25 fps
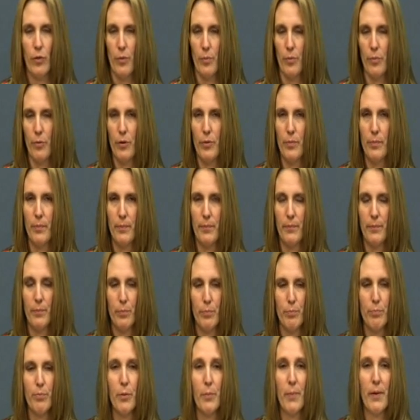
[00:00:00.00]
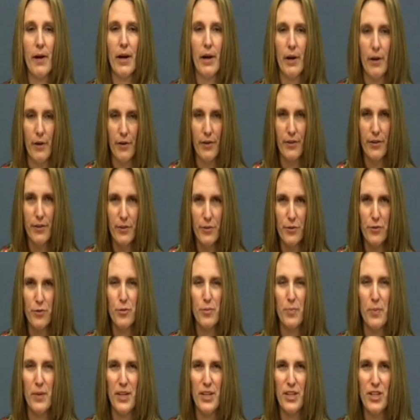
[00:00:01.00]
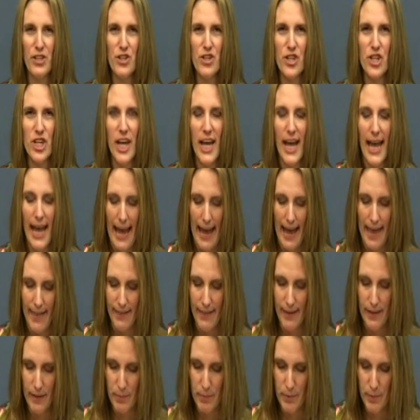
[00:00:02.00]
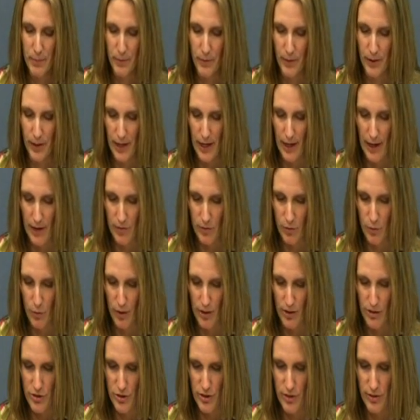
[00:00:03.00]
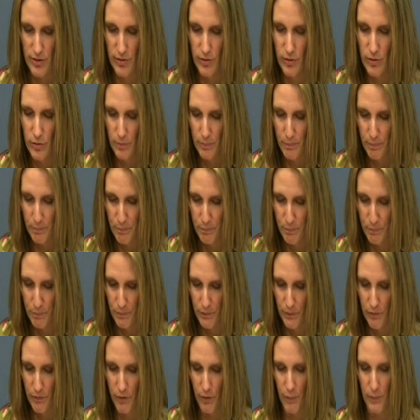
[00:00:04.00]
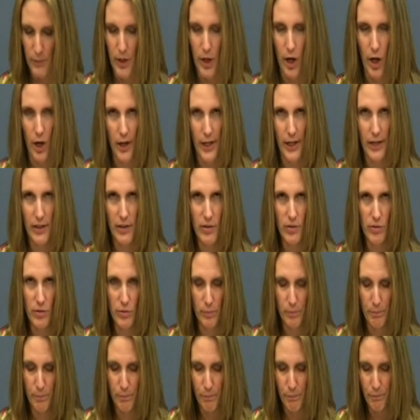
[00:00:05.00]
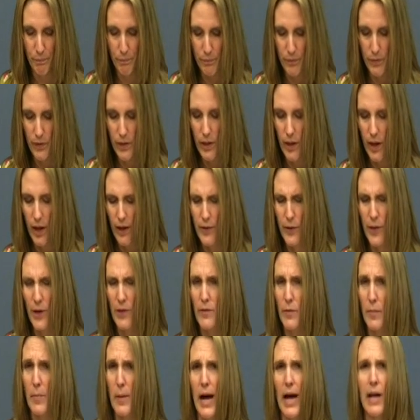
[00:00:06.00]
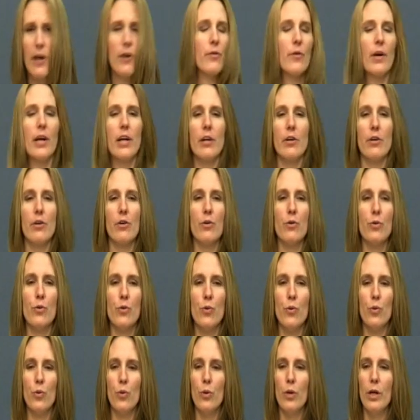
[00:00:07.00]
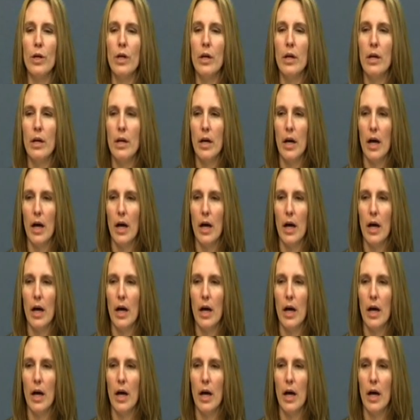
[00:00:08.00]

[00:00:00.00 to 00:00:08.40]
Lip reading: or pre-prepared speech, and then people can ask questions from the audience. And you have a moderator who